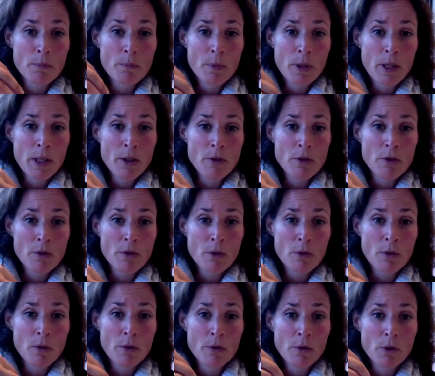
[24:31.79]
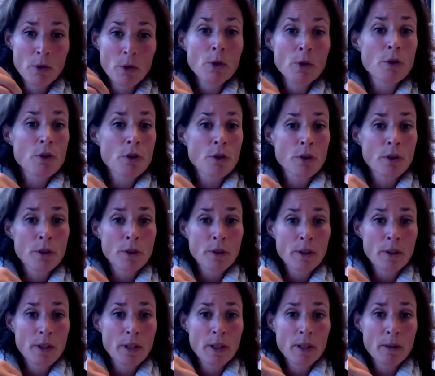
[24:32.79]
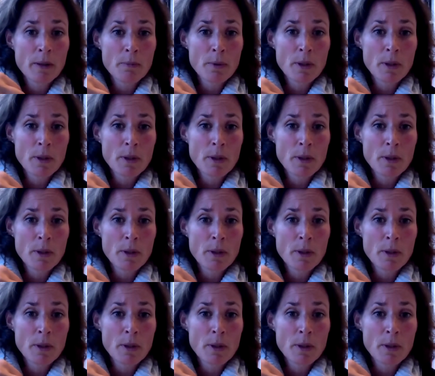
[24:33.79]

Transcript: based on culture and